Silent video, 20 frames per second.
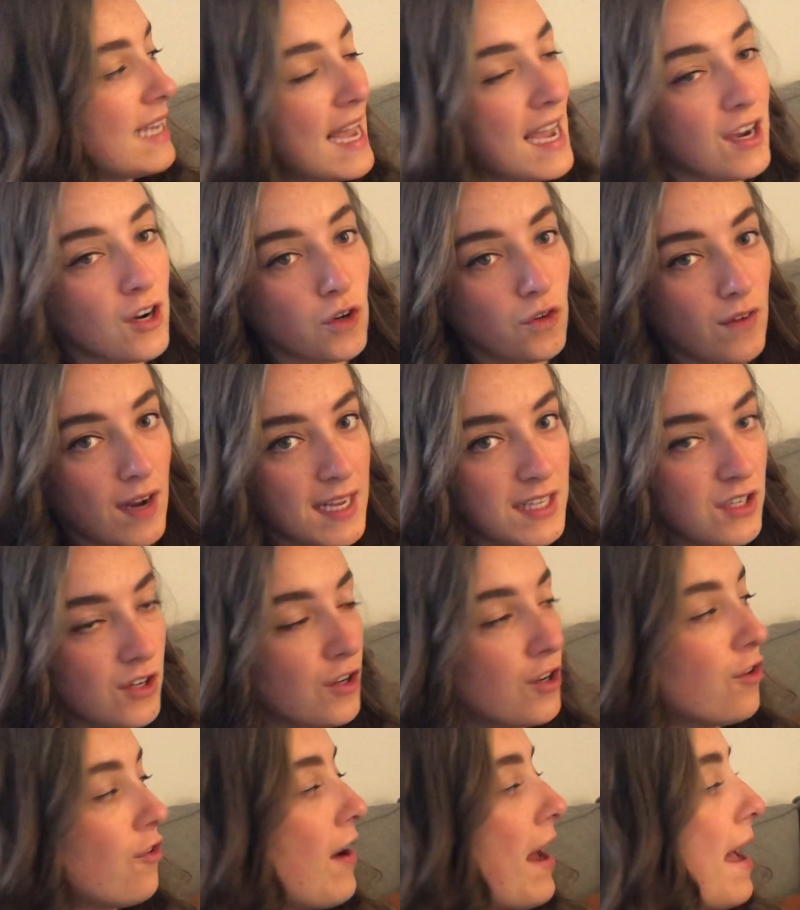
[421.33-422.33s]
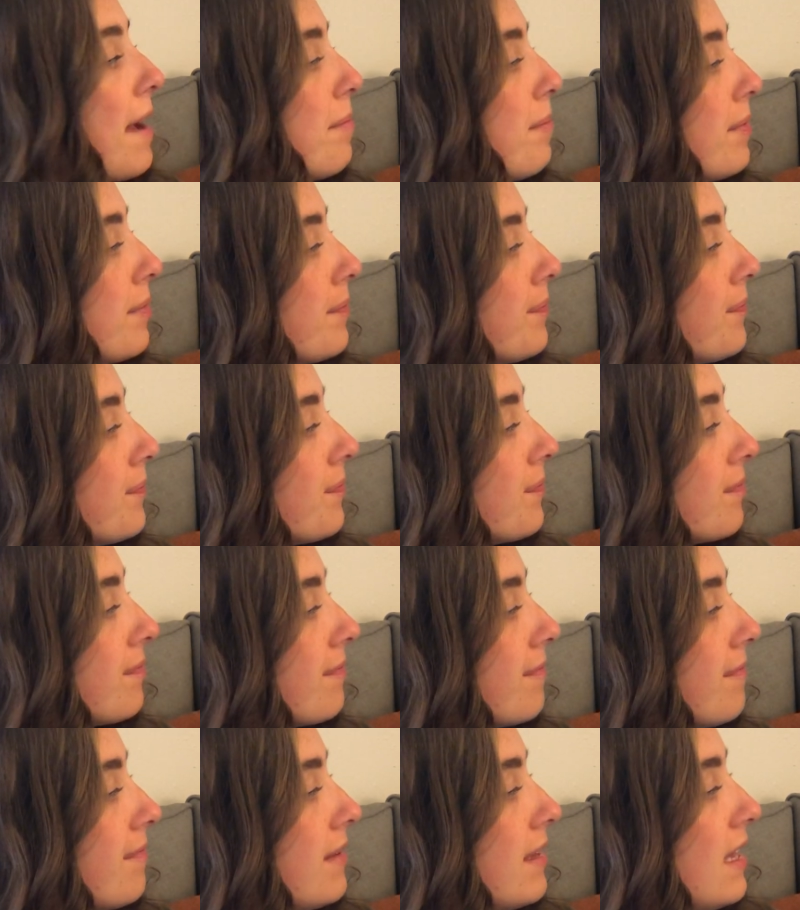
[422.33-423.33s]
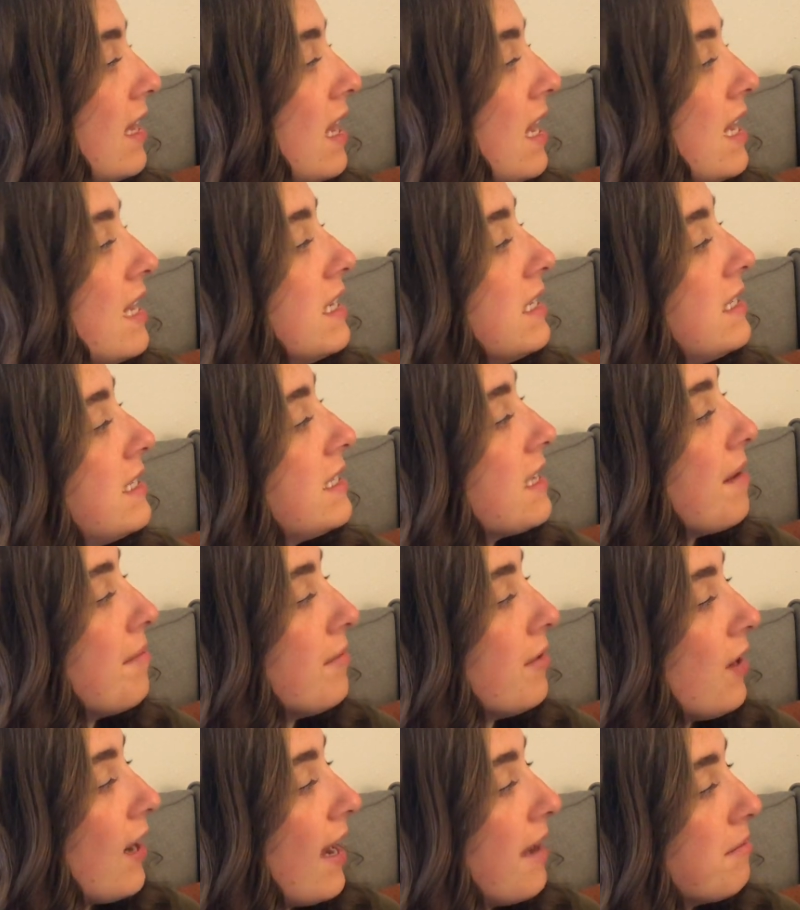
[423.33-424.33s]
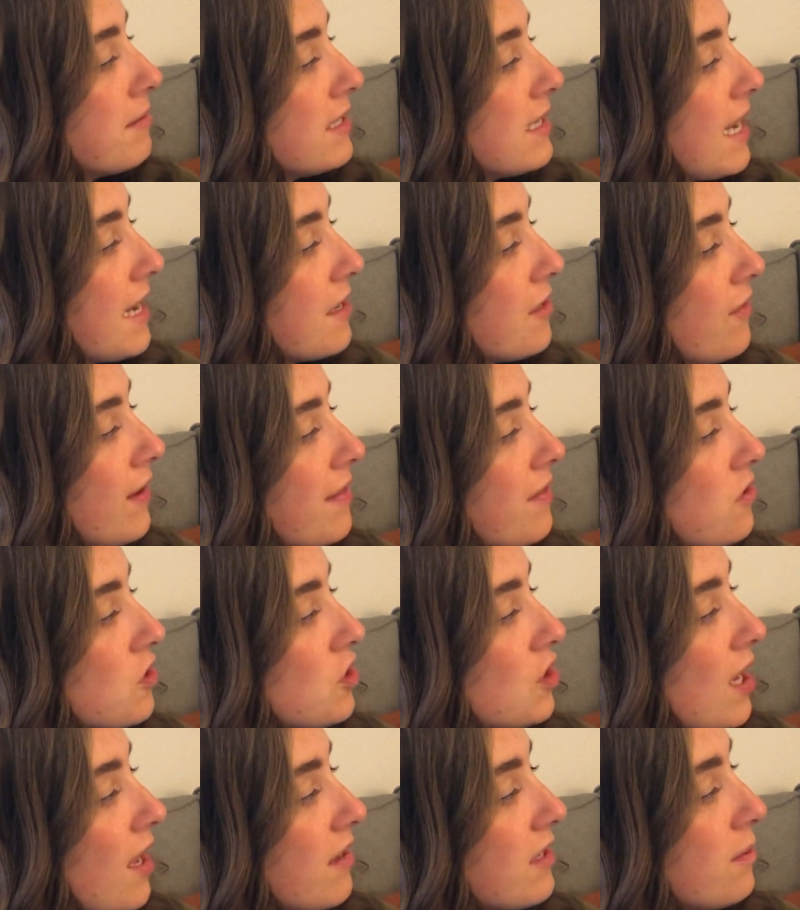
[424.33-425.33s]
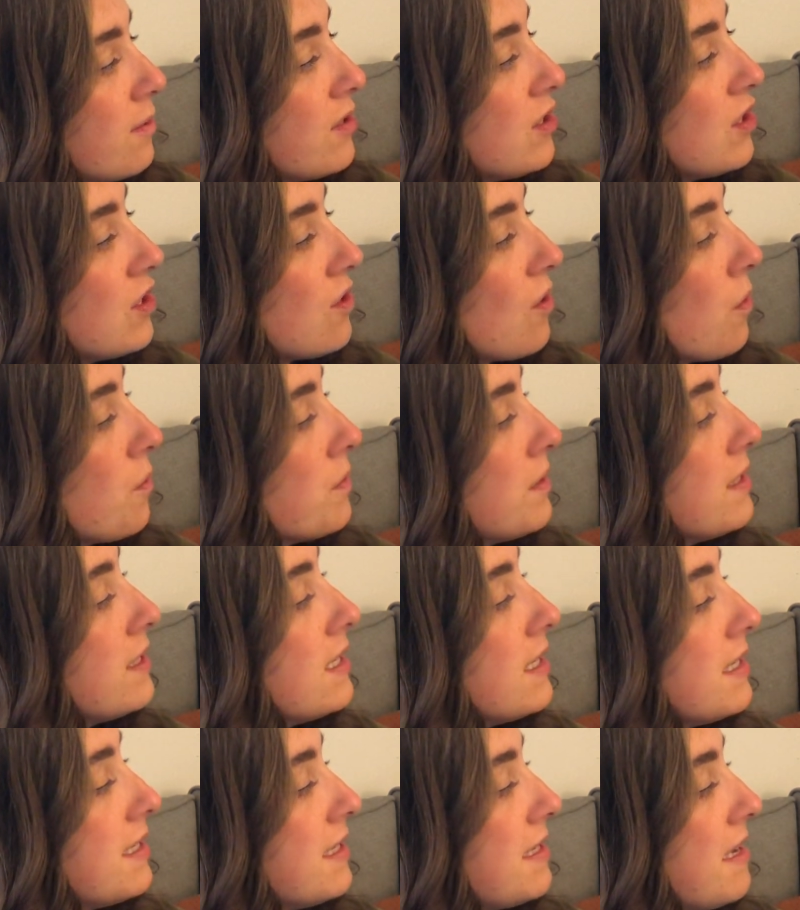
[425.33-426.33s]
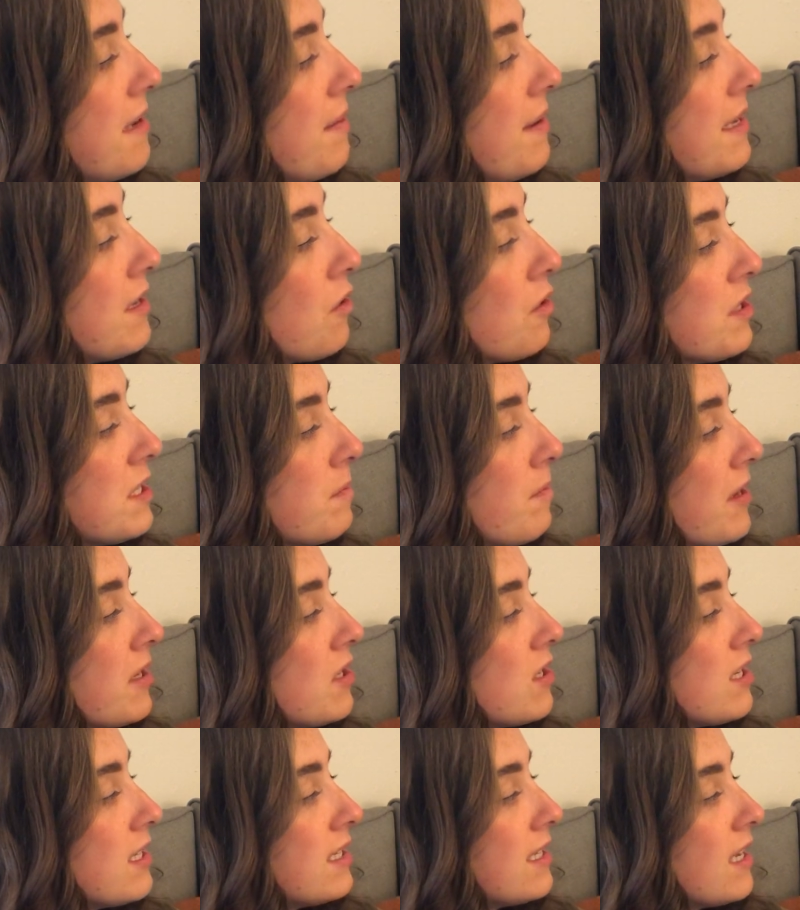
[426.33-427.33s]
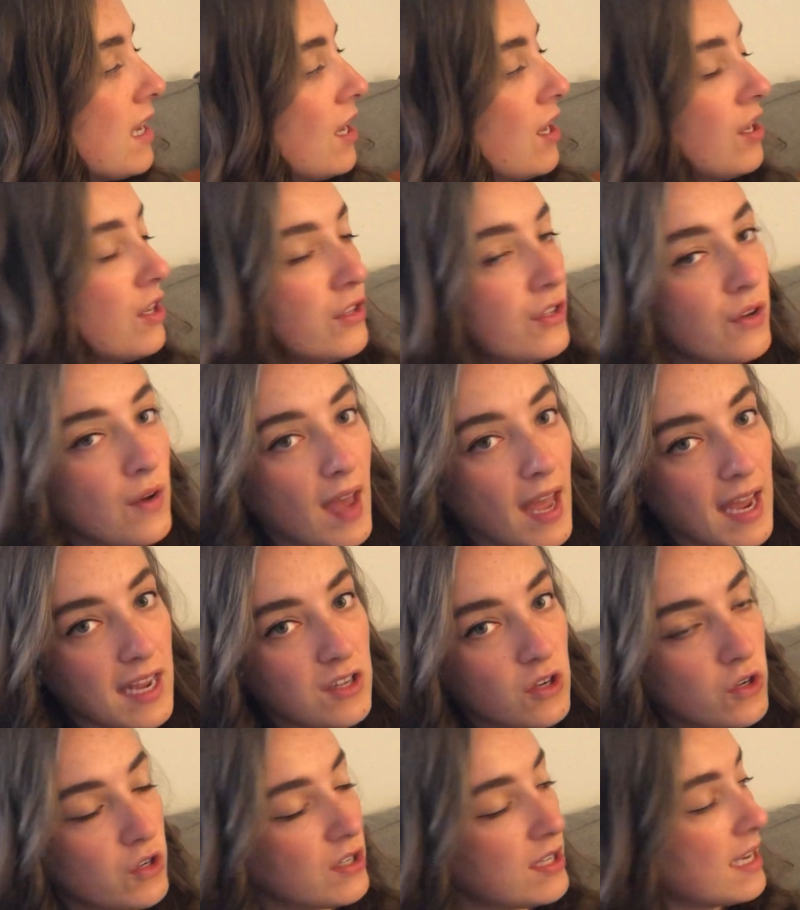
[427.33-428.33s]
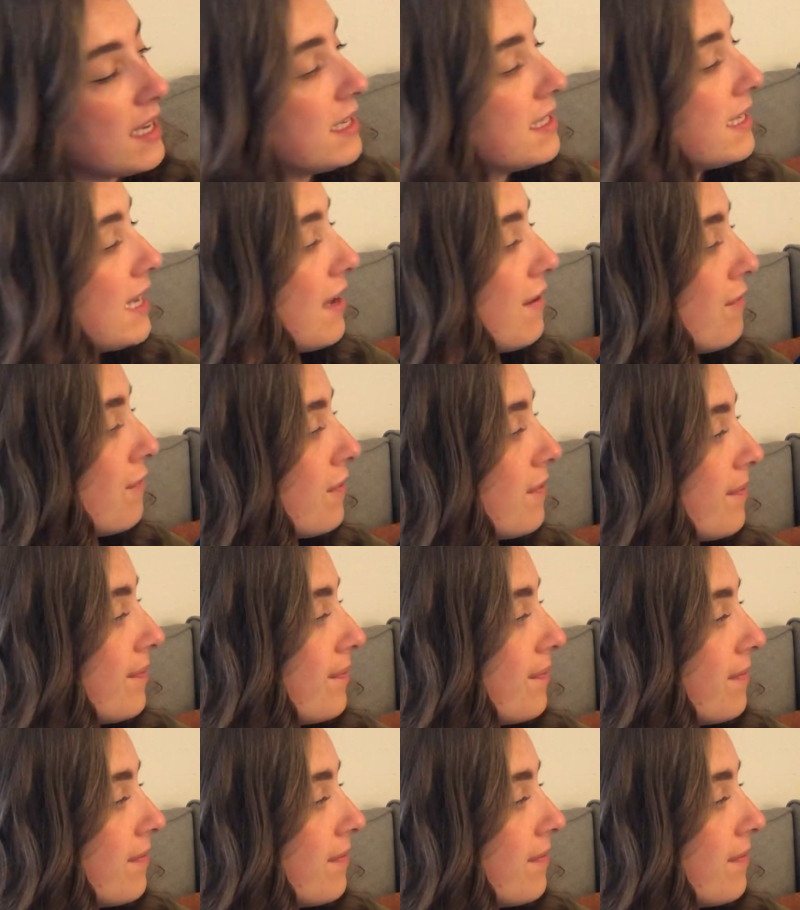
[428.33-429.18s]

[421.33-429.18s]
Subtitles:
decorator crab. Some crabs decorate their shells with stones, seaweed, or sponges to hide or stay safe.